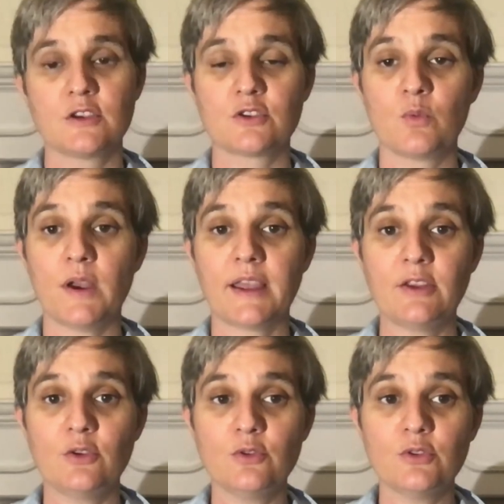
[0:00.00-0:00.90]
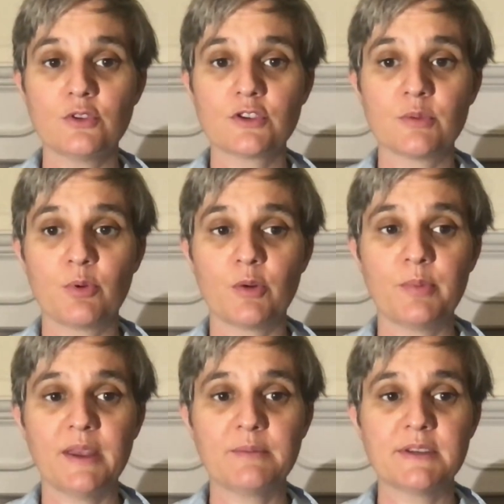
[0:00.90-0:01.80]
So what can you do to support
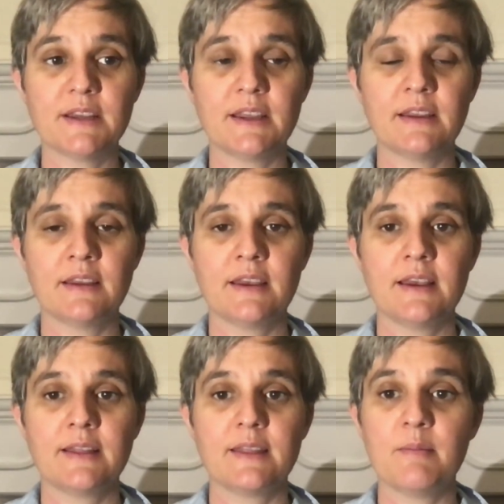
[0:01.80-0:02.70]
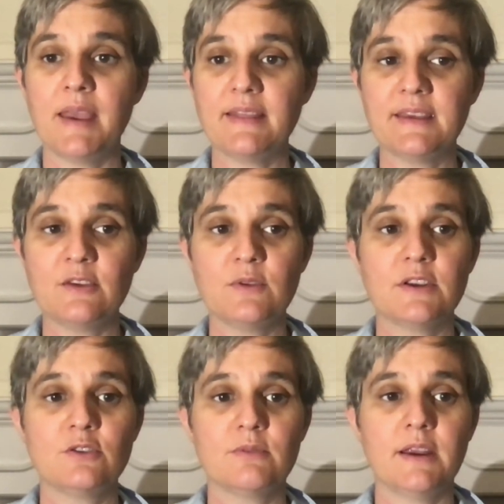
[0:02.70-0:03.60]
PMD? The main thing you can
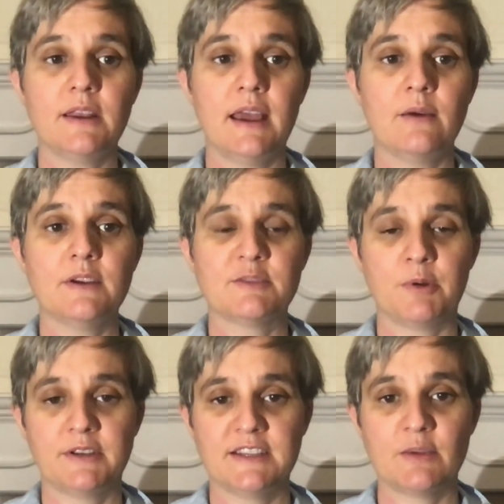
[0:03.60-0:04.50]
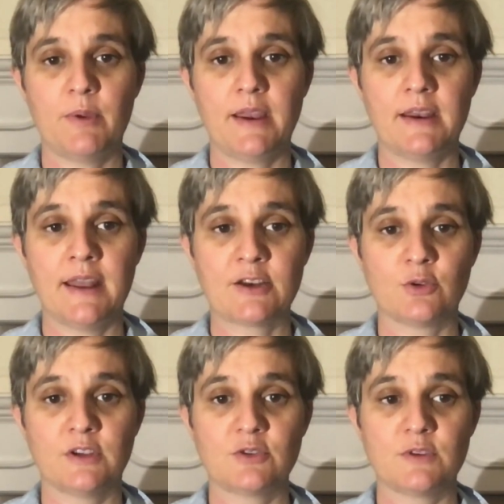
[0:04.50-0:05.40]
do right now is participate in a
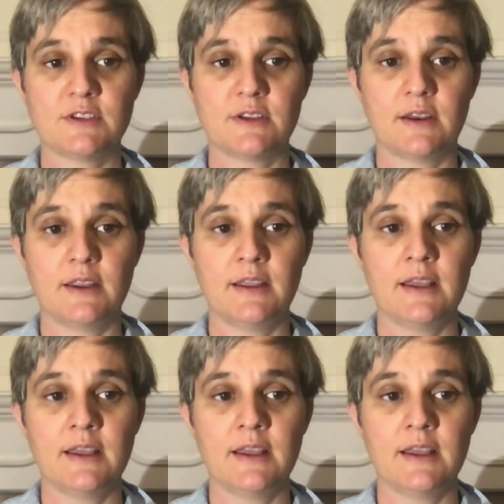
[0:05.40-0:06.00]
natural history study.